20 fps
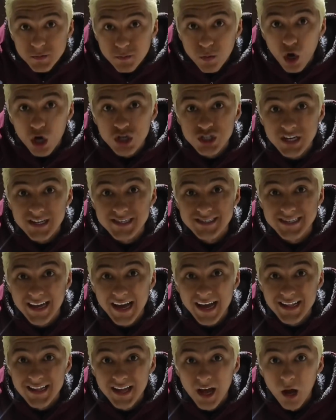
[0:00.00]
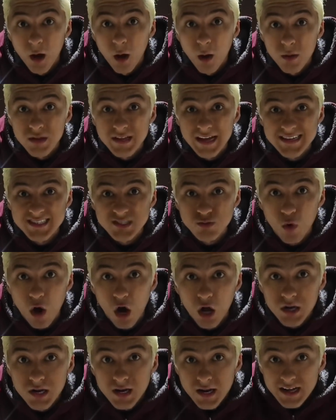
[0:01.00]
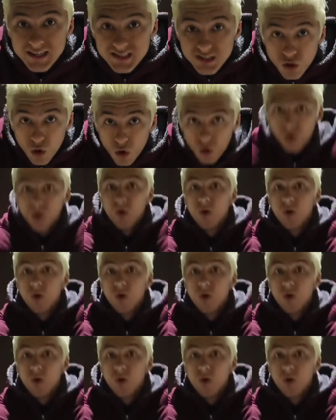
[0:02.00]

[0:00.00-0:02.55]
Project Z, test one. Let's go.